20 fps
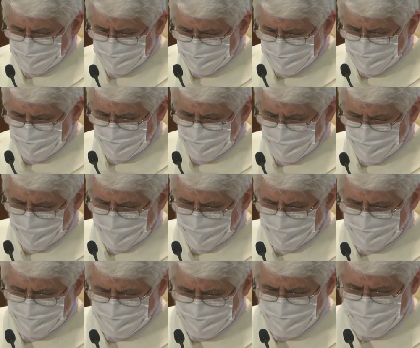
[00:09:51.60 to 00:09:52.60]
today
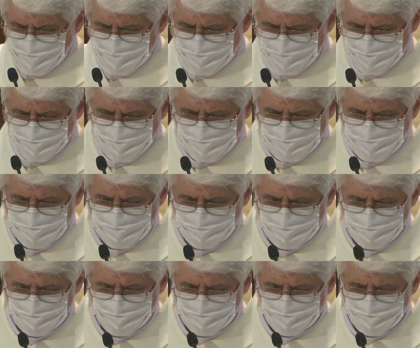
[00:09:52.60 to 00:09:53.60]
at Jesus,
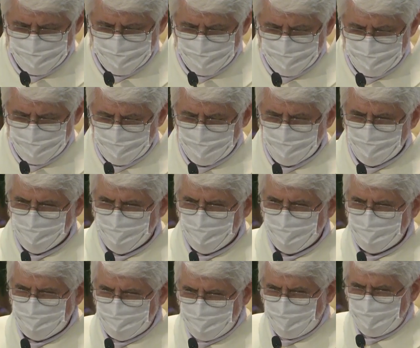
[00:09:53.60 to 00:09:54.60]
we
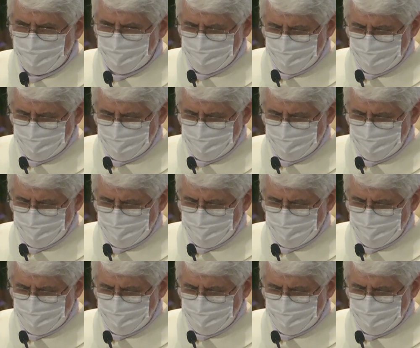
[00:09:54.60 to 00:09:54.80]
thank